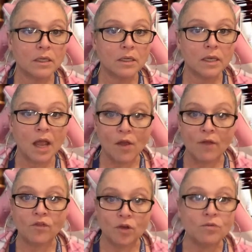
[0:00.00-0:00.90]

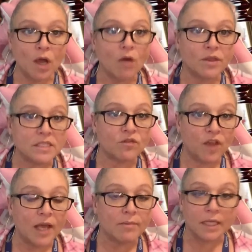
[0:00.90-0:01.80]
If you know this
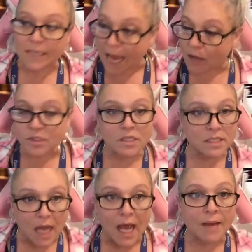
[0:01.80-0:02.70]
family, now's the
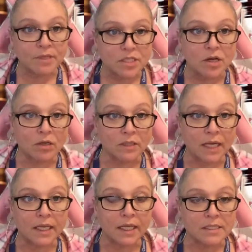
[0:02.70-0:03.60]
time to start
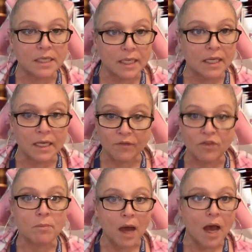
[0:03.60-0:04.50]
letting us in. If the
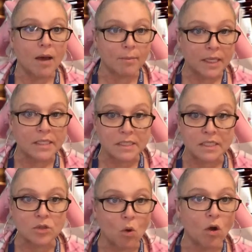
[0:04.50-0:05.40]
mom is
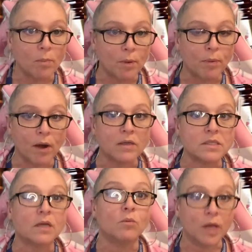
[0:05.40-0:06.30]
this horrible
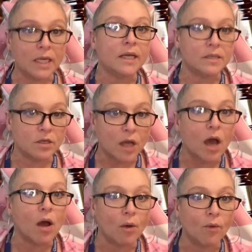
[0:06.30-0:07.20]
person, we need to
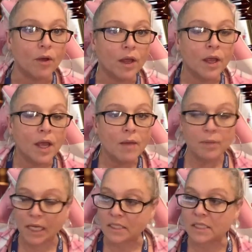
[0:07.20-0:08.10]
know.
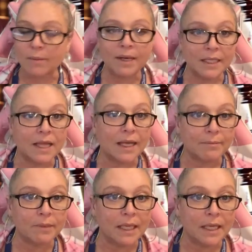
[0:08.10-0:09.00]
Because somebody like
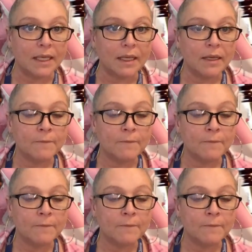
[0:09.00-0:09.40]
me,